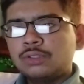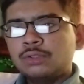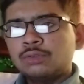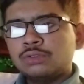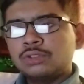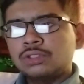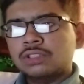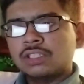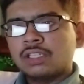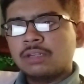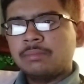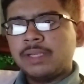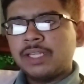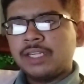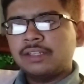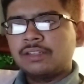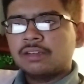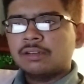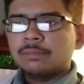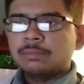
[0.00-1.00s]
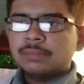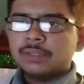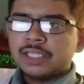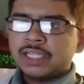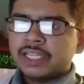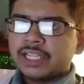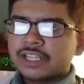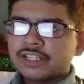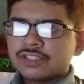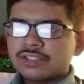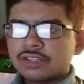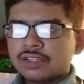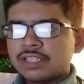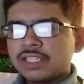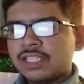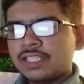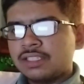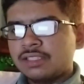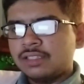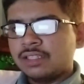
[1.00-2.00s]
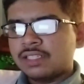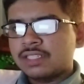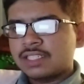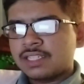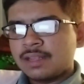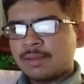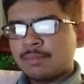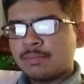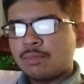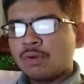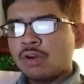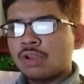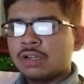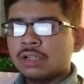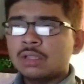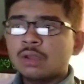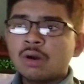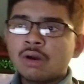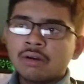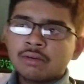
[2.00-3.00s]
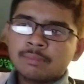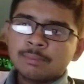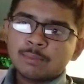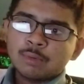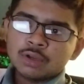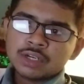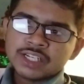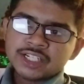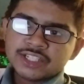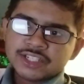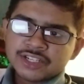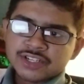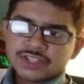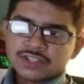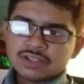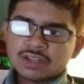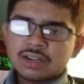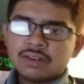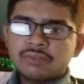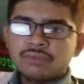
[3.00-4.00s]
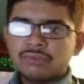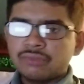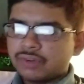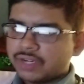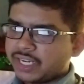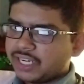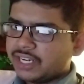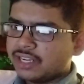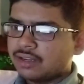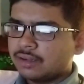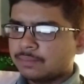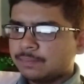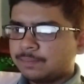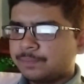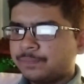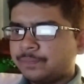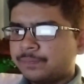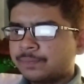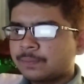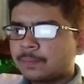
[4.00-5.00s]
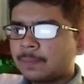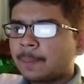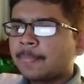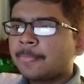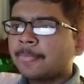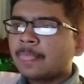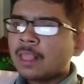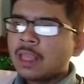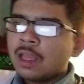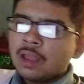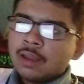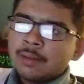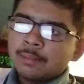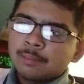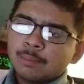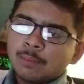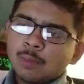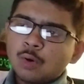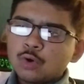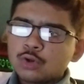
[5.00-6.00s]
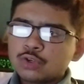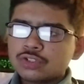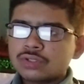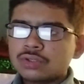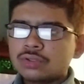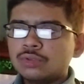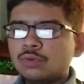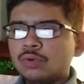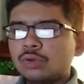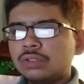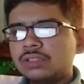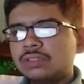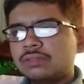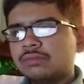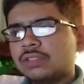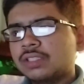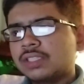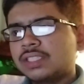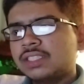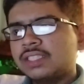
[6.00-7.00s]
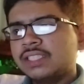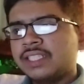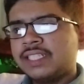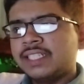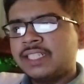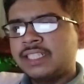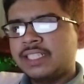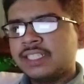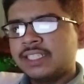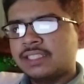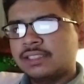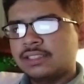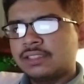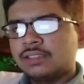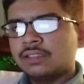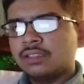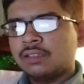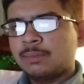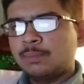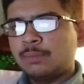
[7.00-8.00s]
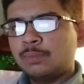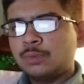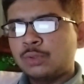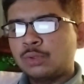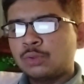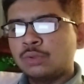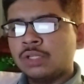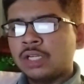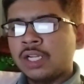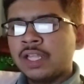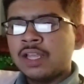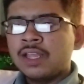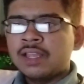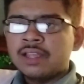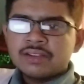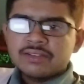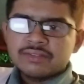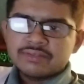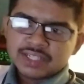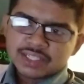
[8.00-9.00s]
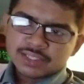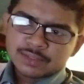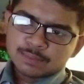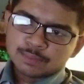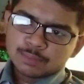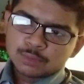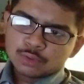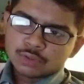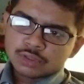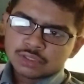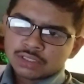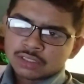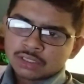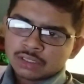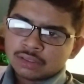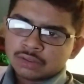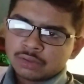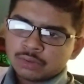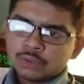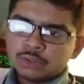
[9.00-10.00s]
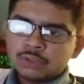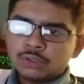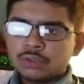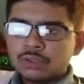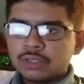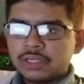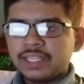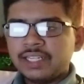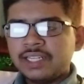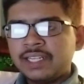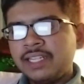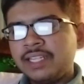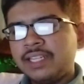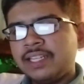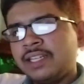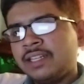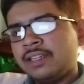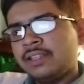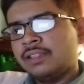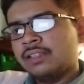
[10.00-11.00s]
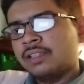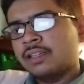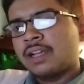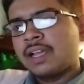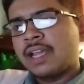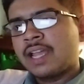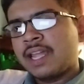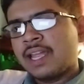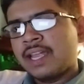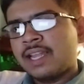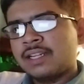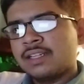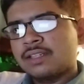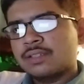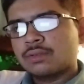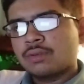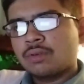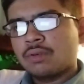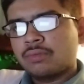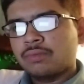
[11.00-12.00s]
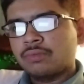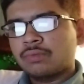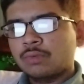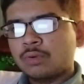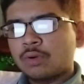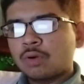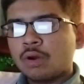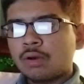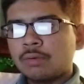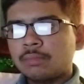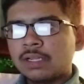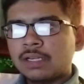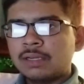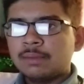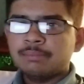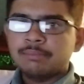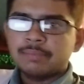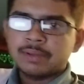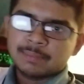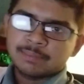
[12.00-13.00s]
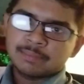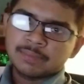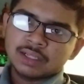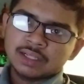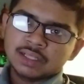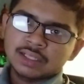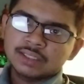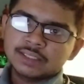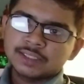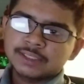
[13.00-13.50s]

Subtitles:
To sum it up, election is the symbol of political freedom. Most noteworthy, it is the tool which puts authority in the hands of common people.